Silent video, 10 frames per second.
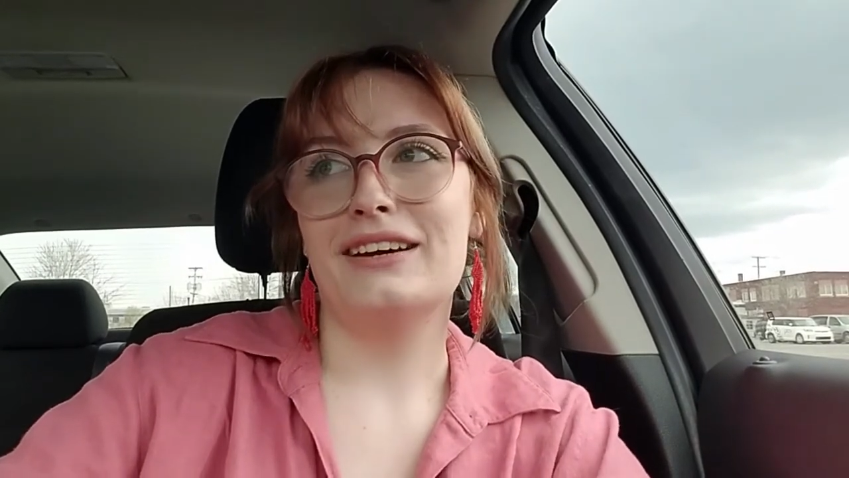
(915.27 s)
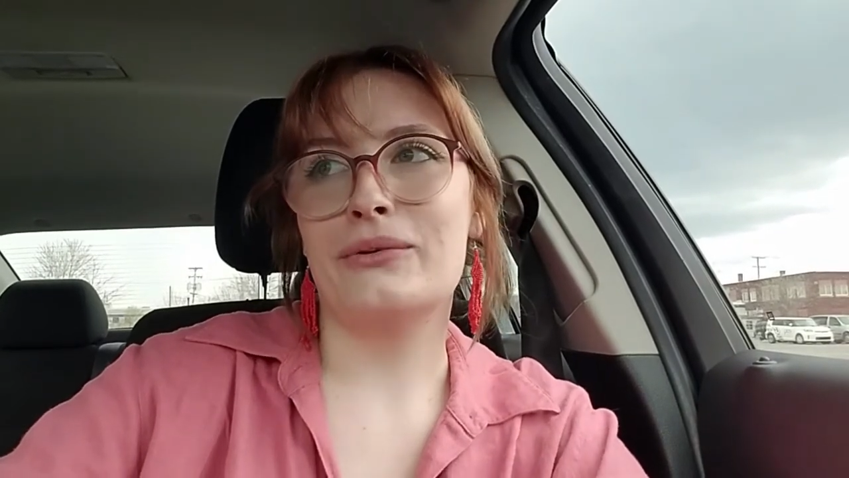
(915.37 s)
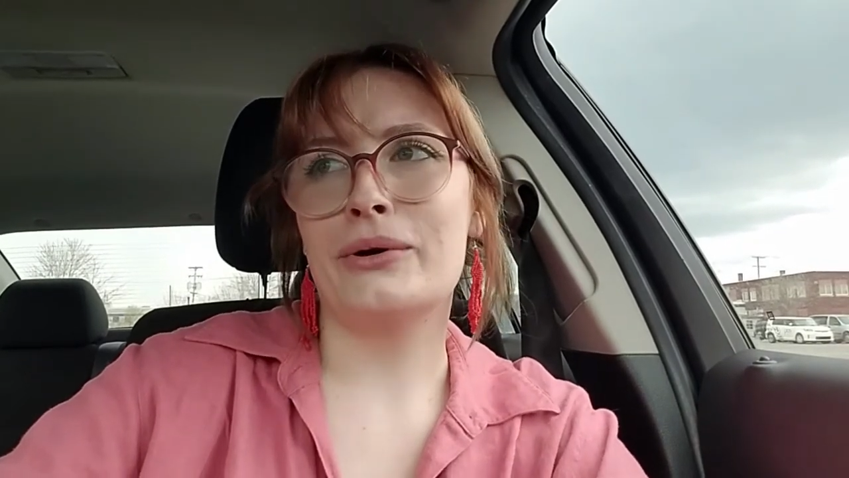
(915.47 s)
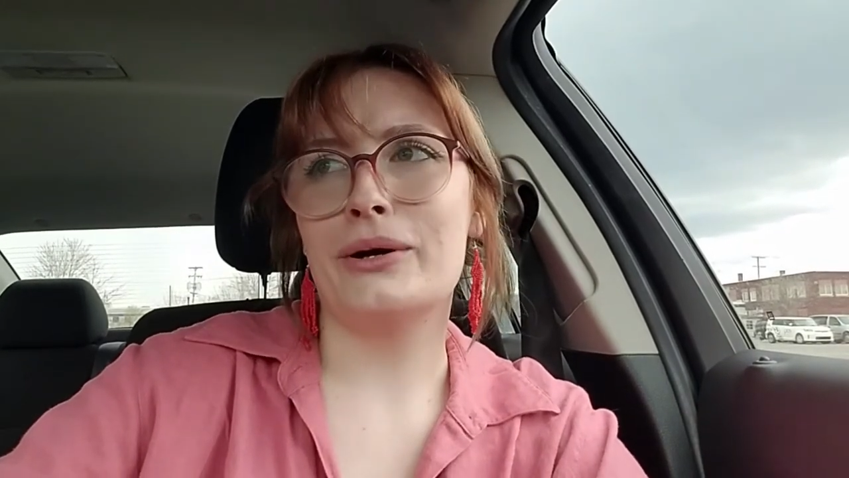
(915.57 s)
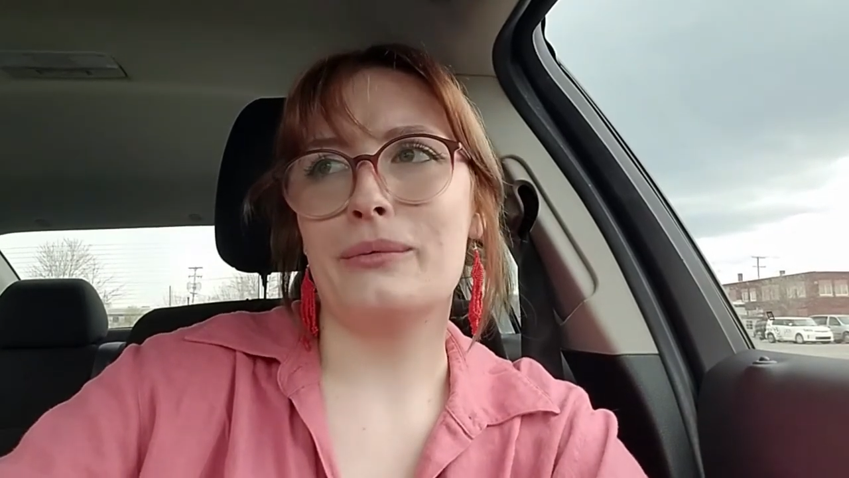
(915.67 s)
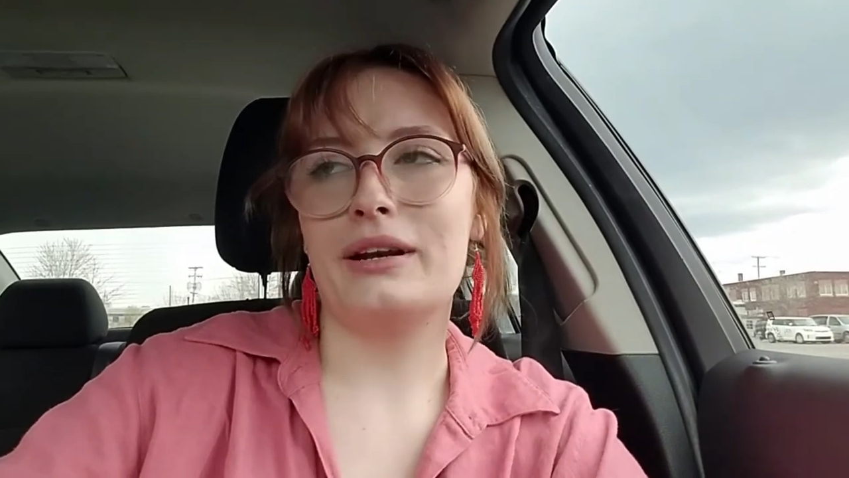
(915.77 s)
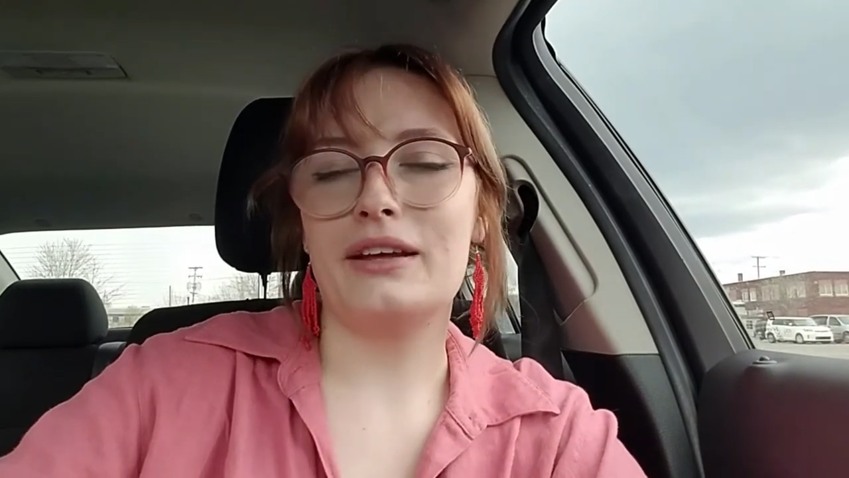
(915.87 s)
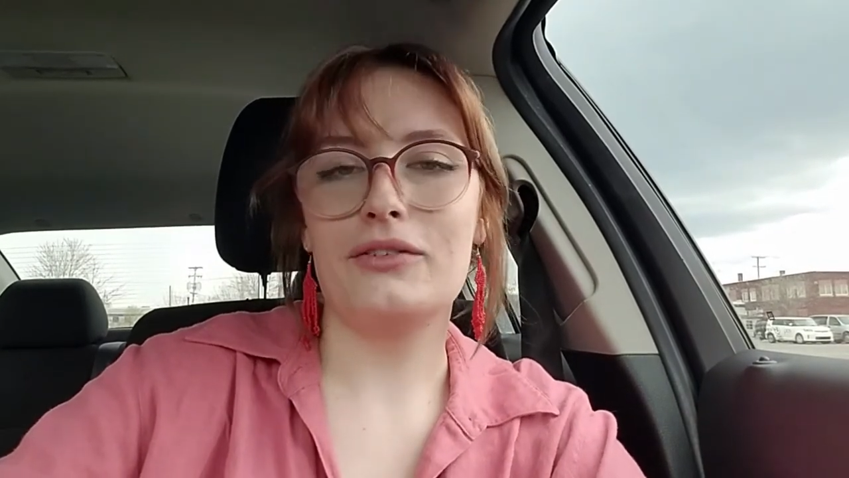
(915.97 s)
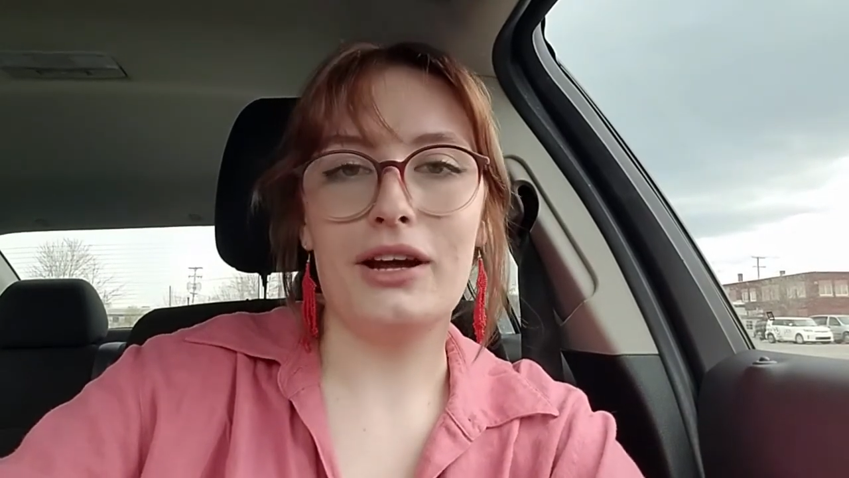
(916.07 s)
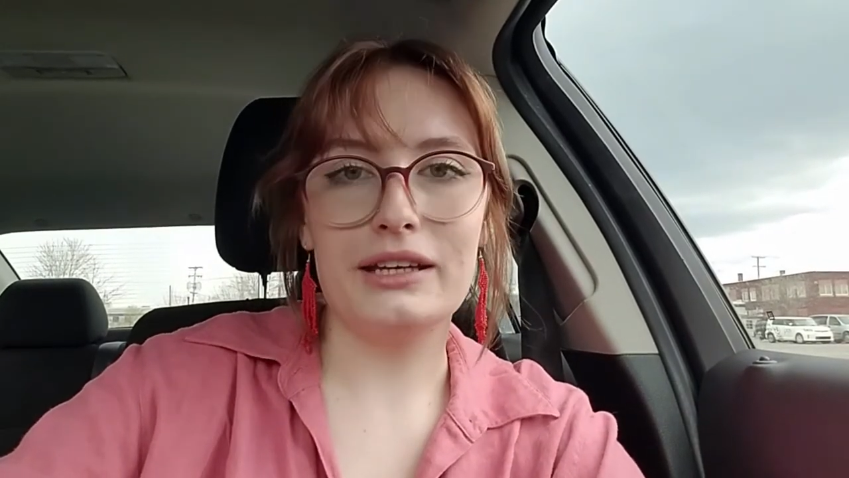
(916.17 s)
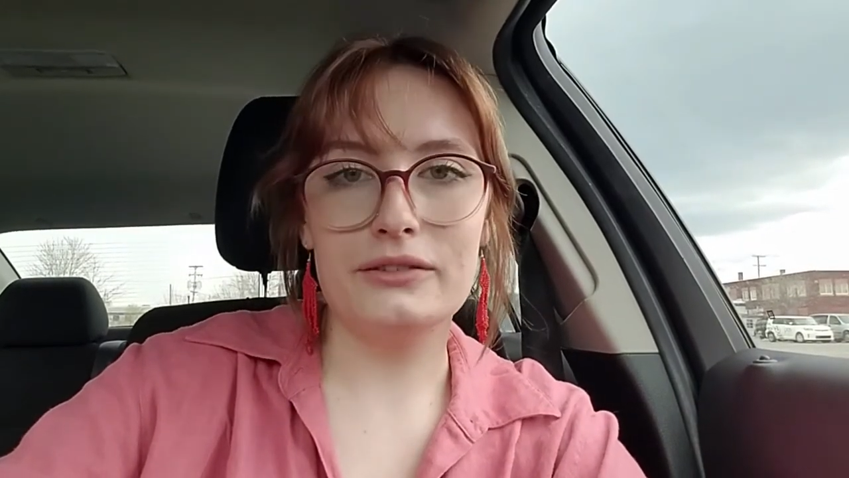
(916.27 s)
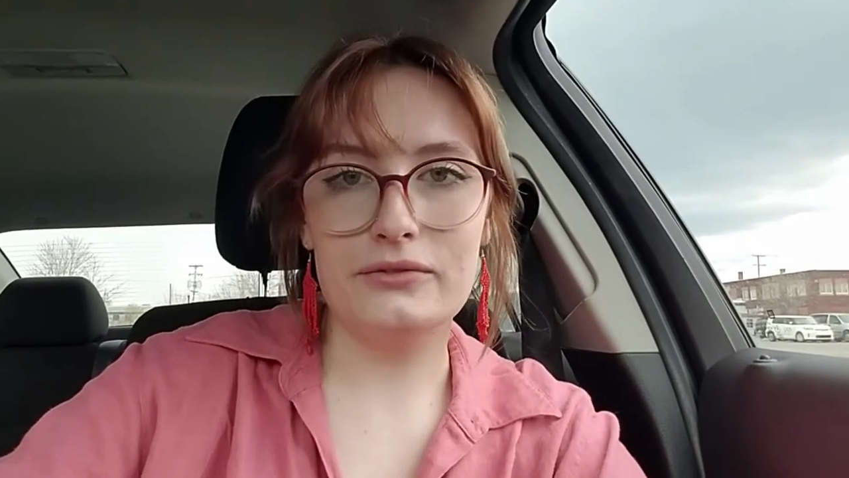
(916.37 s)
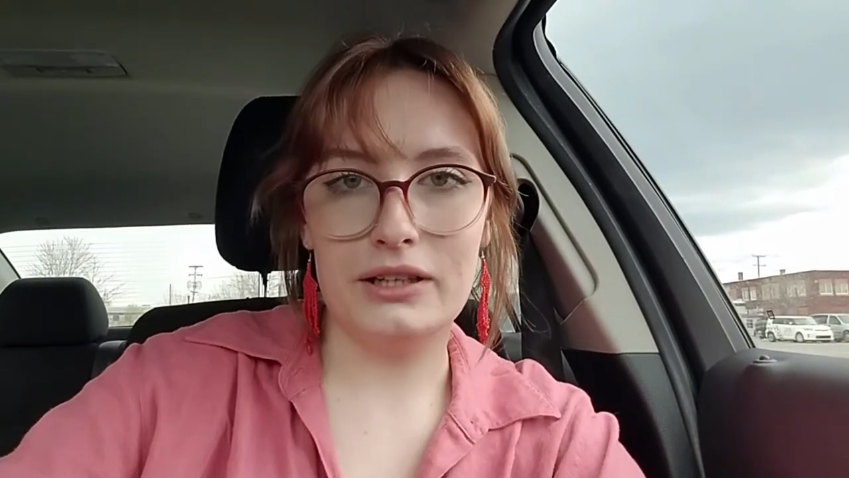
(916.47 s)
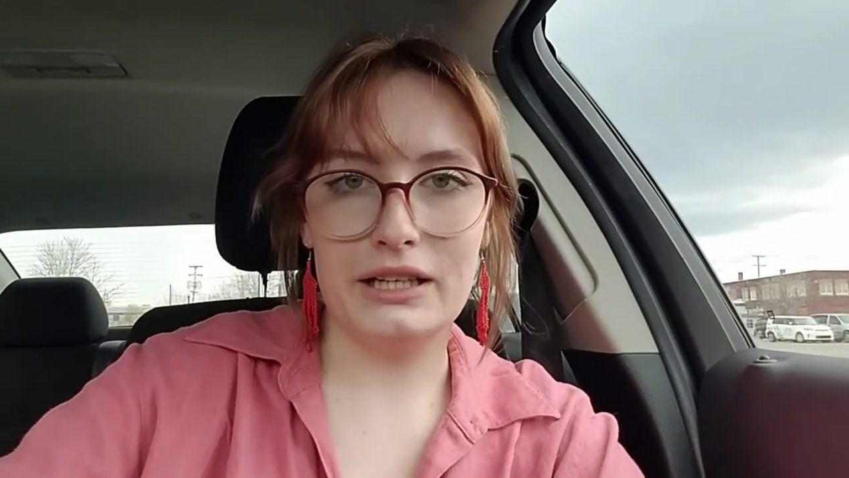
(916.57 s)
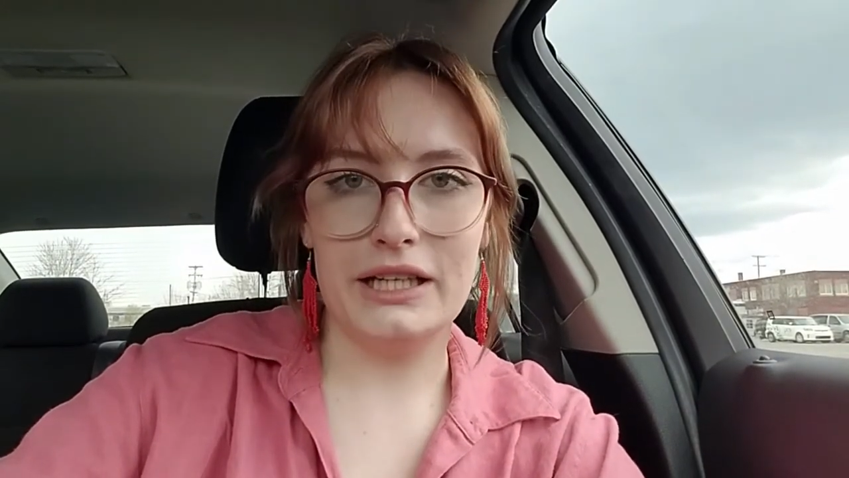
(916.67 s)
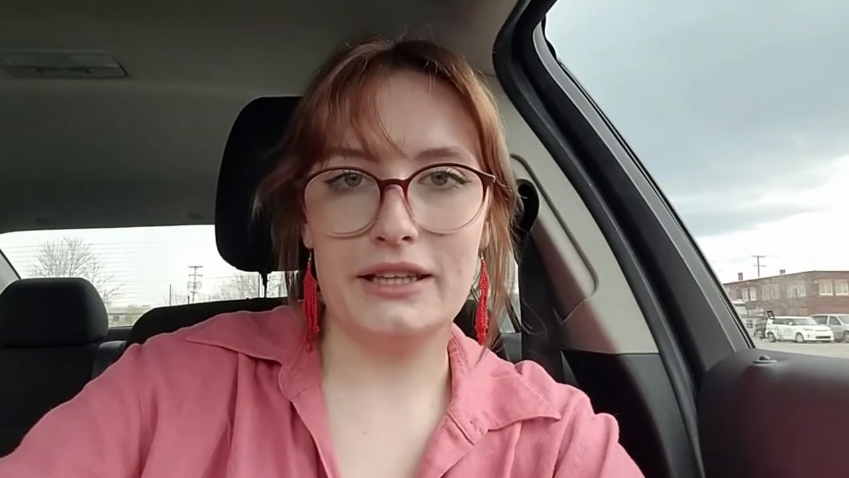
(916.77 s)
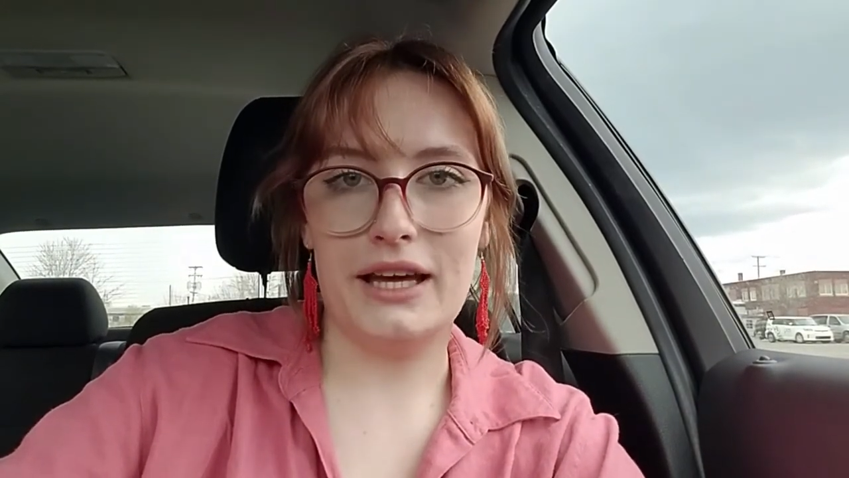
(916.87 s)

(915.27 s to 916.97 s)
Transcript: or whenever I can fit it in